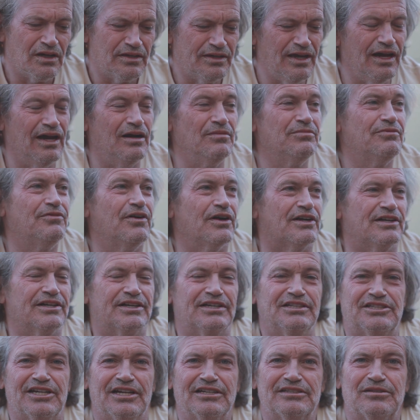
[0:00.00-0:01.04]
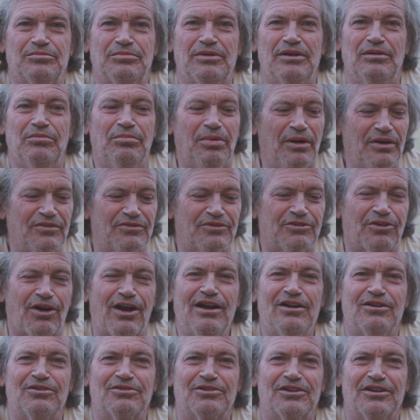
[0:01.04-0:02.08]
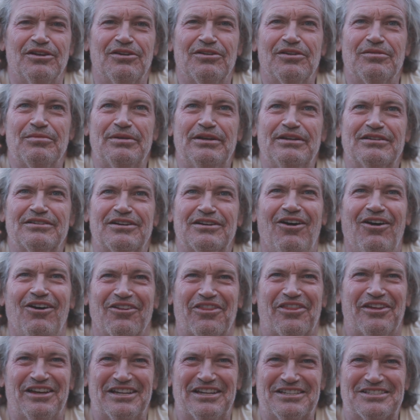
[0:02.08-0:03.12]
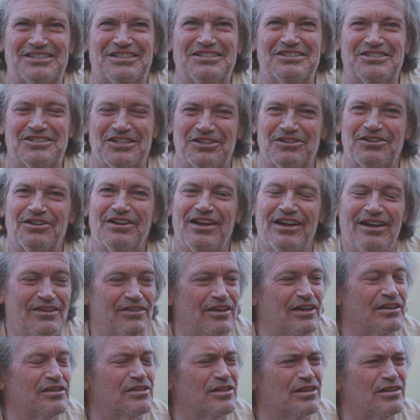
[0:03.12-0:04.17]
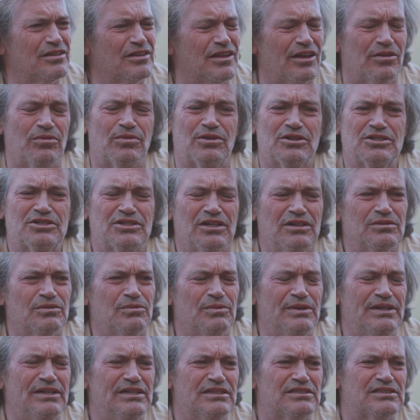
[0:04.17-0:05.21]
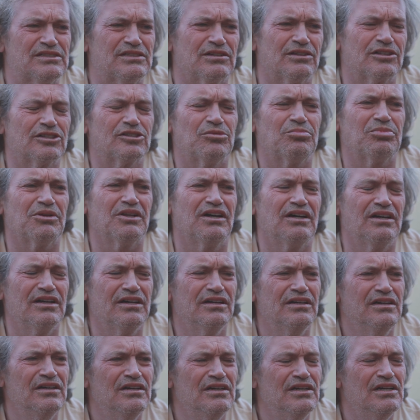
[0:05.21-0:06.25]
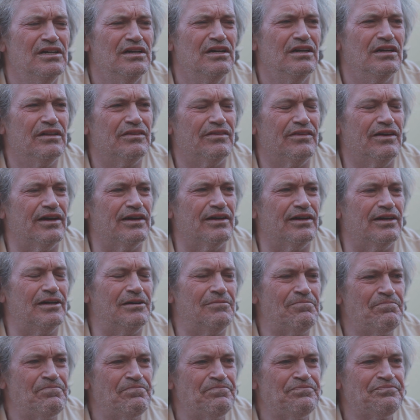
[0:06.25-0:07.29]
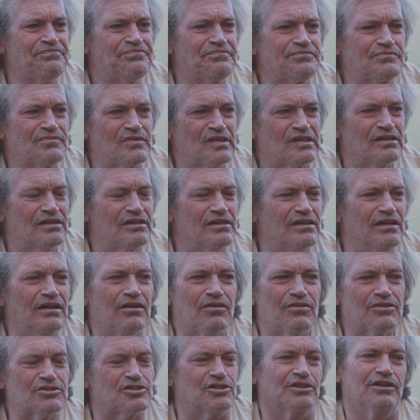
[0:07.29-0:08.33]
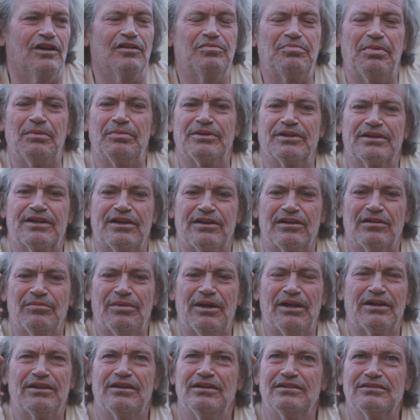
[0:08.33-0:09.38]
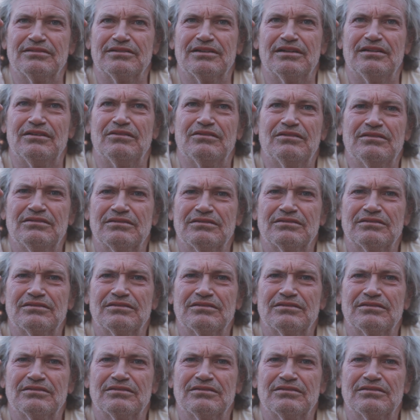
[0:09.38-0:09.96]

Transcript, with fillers: yeah, I'm fucking content to be above ground. You know what I mean? All things considered, and that that we're we still get to play. That uh, you know, there's enough people that care about it. You know,